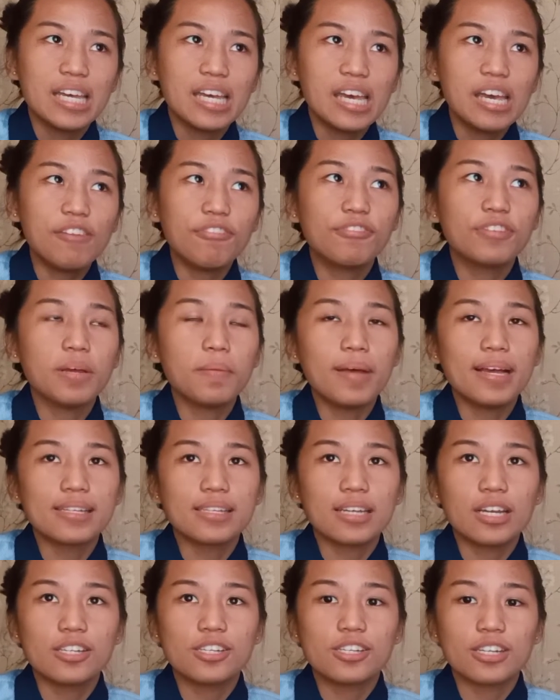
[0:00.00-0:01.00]
if the
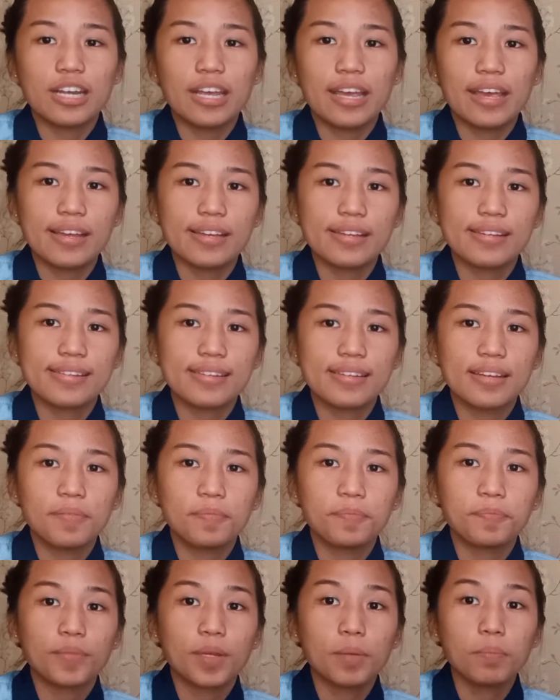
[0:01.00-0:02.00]
message is
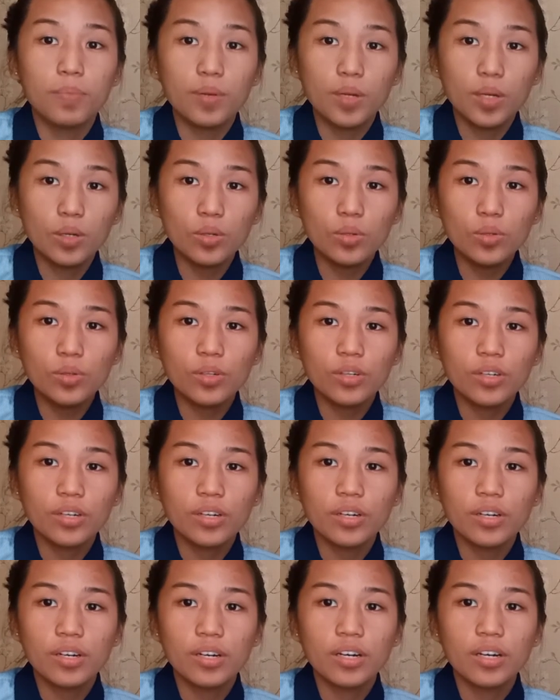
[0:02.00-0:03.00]
blue,
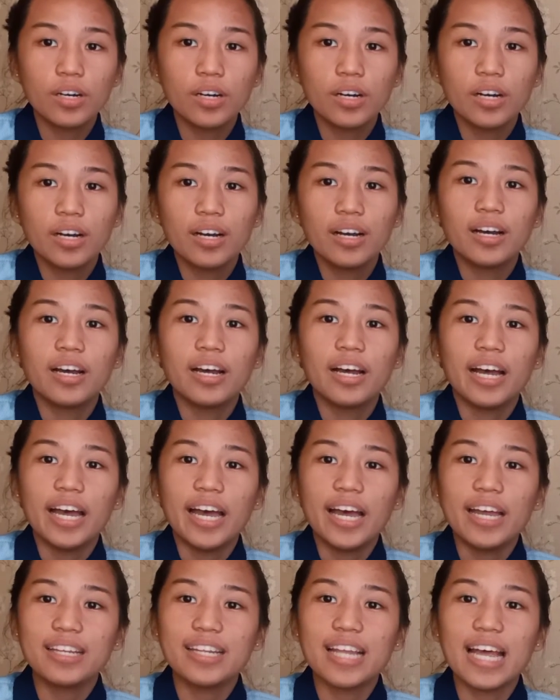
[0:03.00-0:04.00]

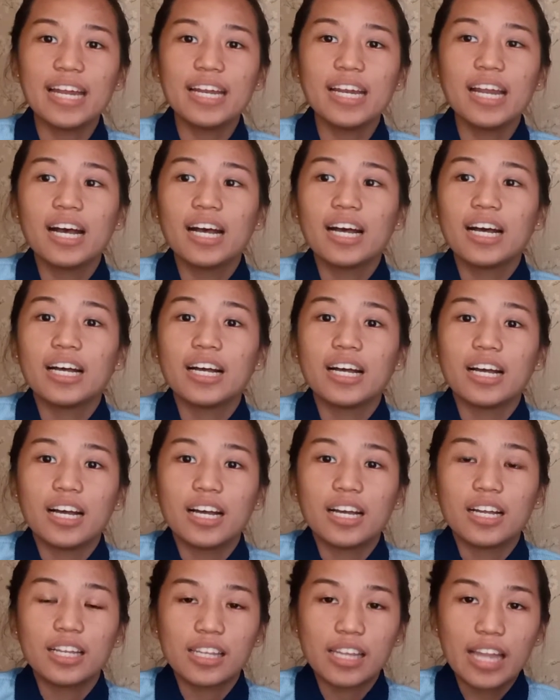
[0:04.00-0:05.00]
and then
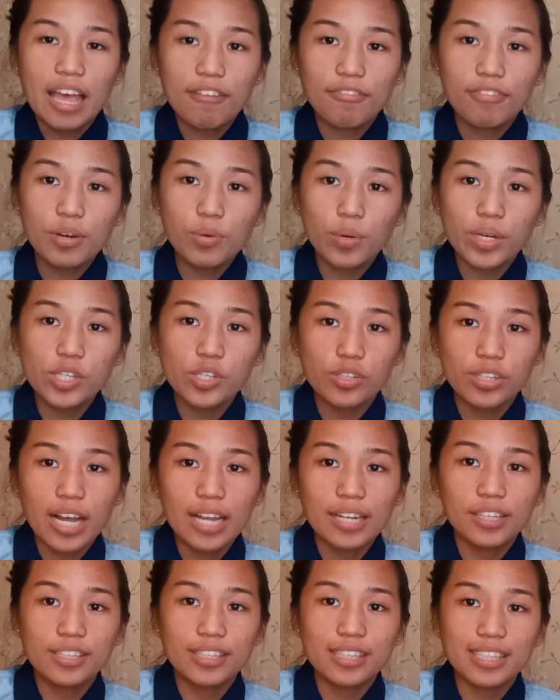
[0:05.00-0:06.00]
everyone should
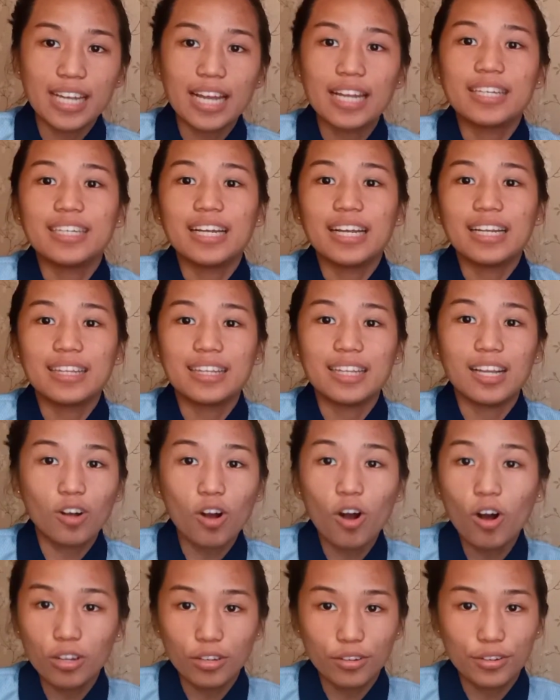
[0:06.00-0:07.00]
understand that the
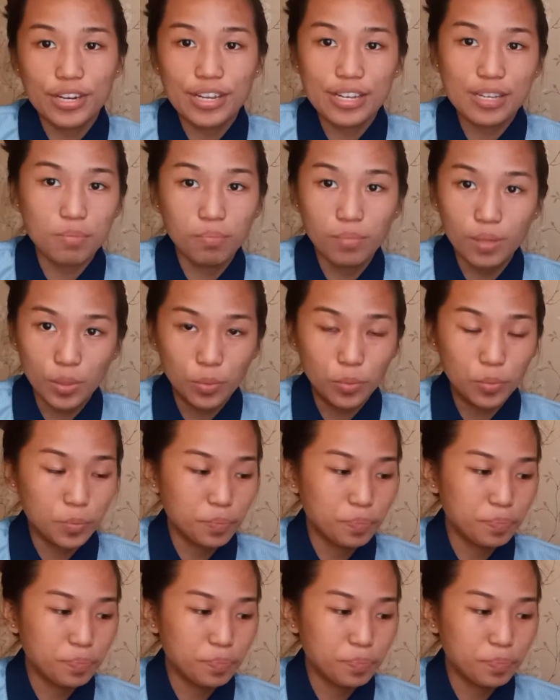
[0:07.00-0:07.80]
color is blue.